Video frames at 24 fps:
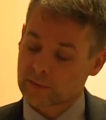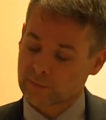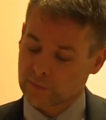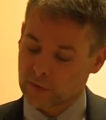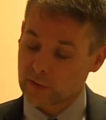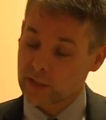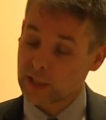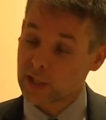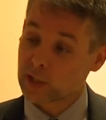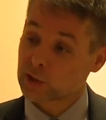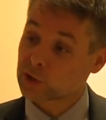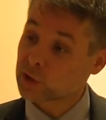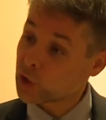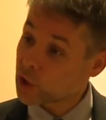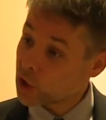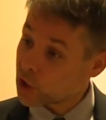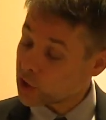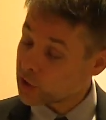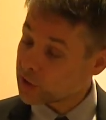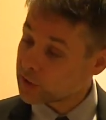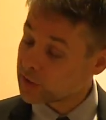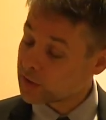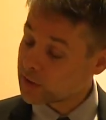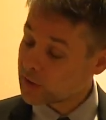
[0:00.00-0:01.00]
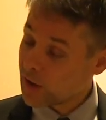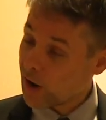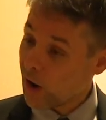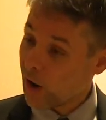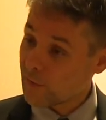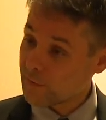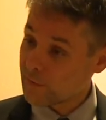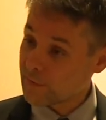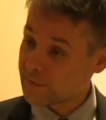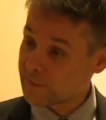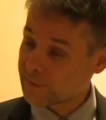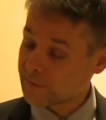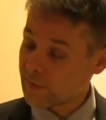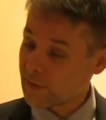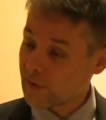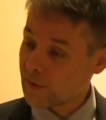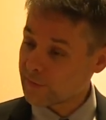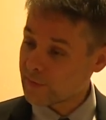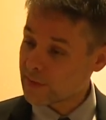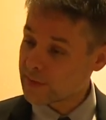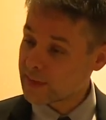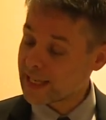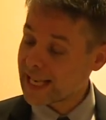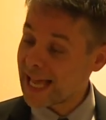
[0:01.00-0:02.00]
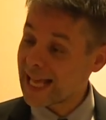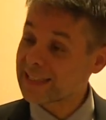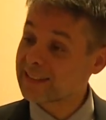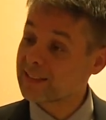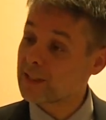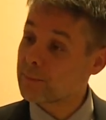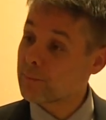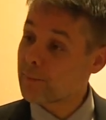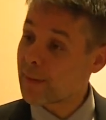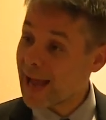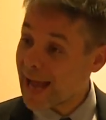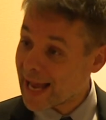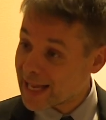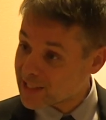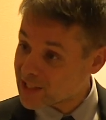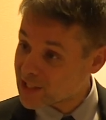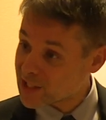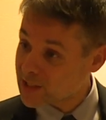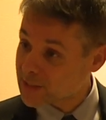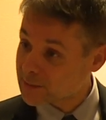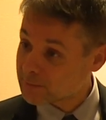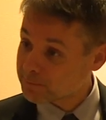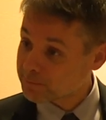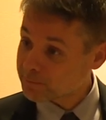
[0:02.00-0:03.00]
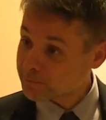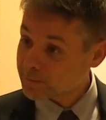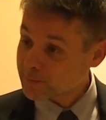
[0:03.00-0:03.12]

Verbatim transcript: for the return of, of the Latin Mass.